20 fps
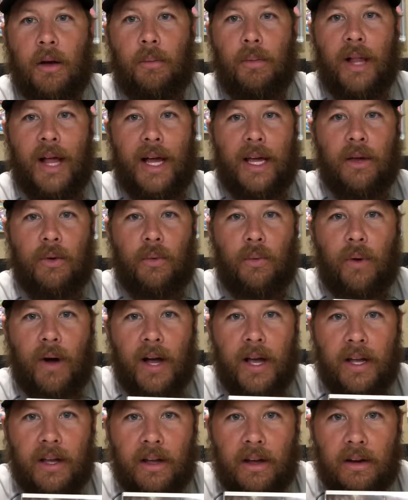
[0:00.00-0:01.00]
and
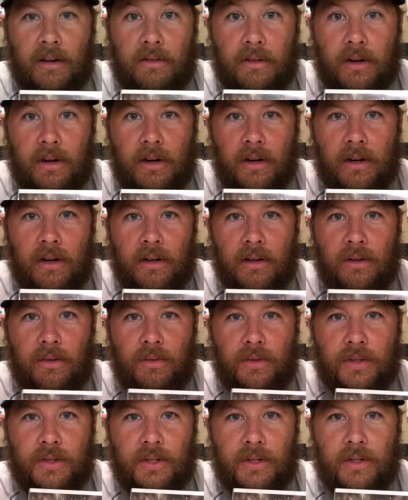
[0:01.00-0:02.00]
white cover
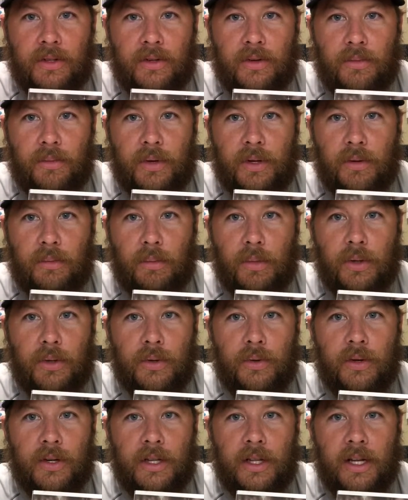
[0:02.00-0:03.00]
with a little bit of
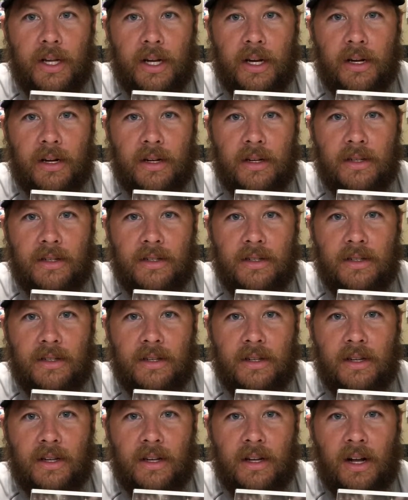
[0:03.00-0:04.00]
blue in there.
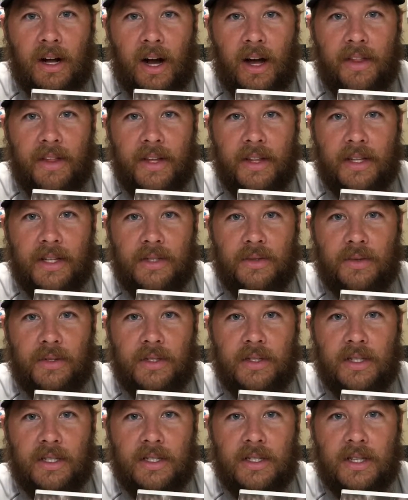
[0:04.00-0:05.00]
I think this
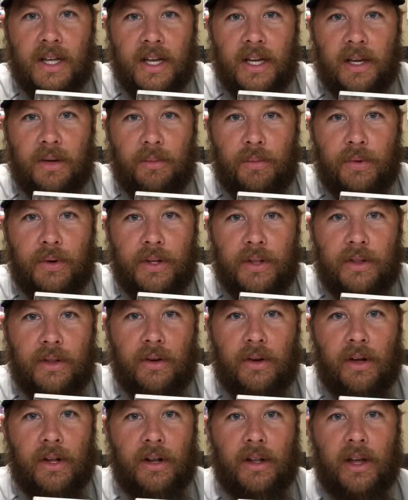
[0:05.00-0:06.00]
one's the second print
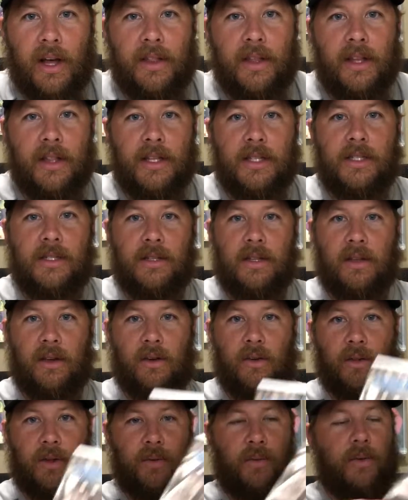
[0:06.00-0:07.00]
though. I think this is the
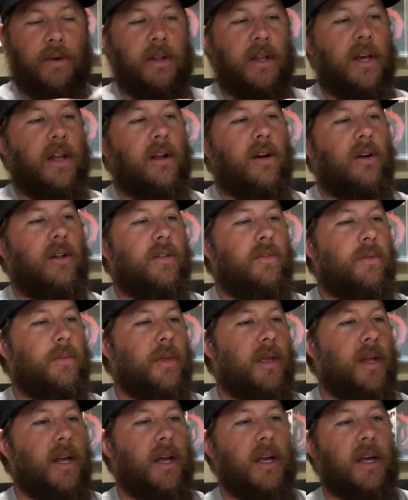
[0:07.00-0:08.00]
only one out of all of
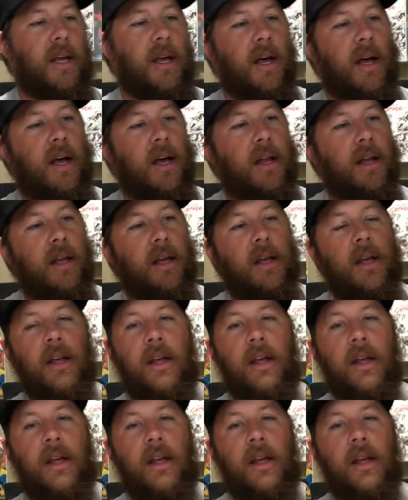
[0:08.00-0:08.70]
them that I got